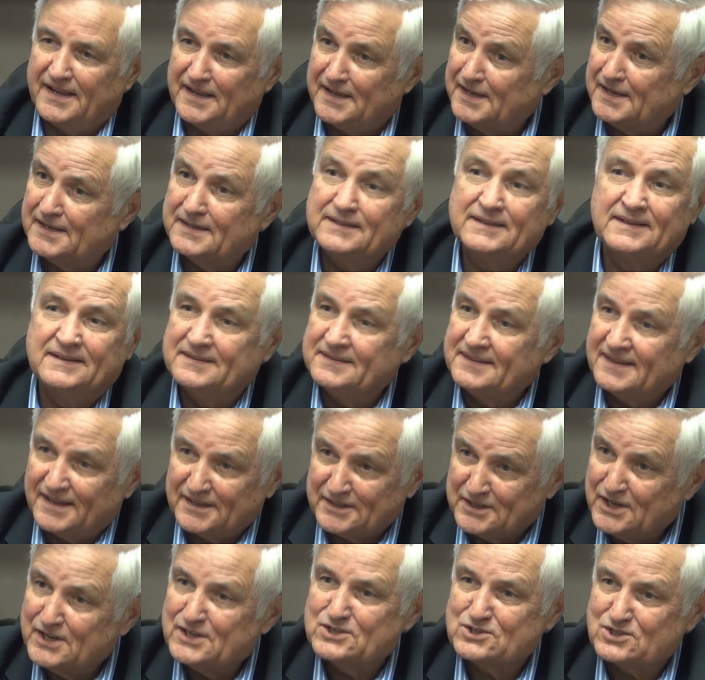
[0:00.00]
and
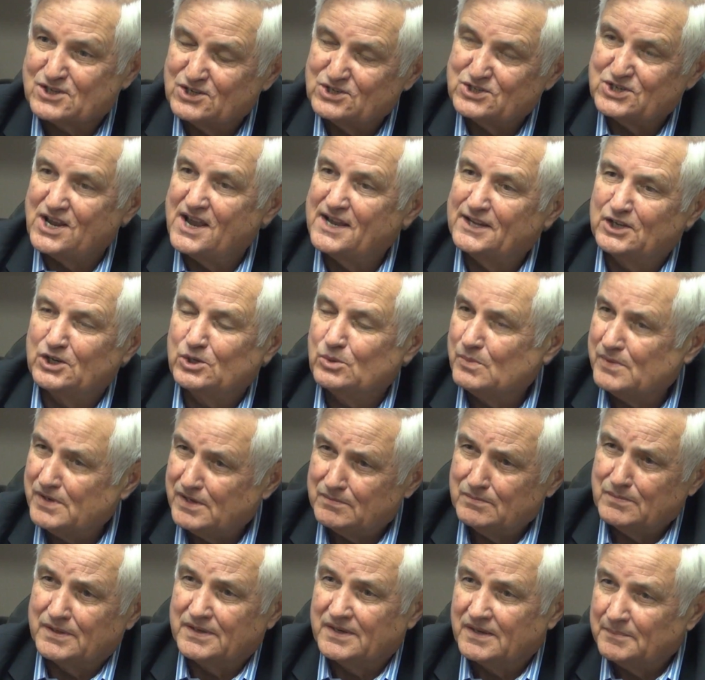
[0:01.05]
against the Second
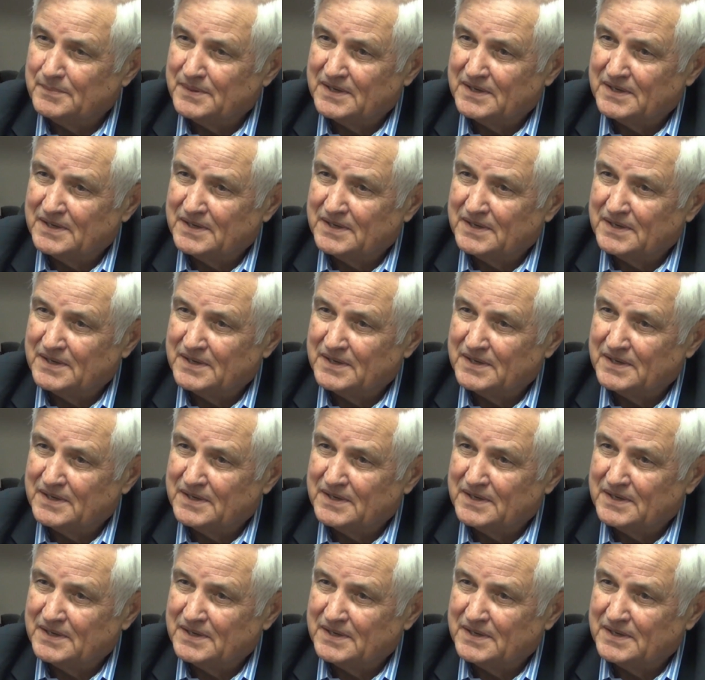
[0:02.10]
Amendment.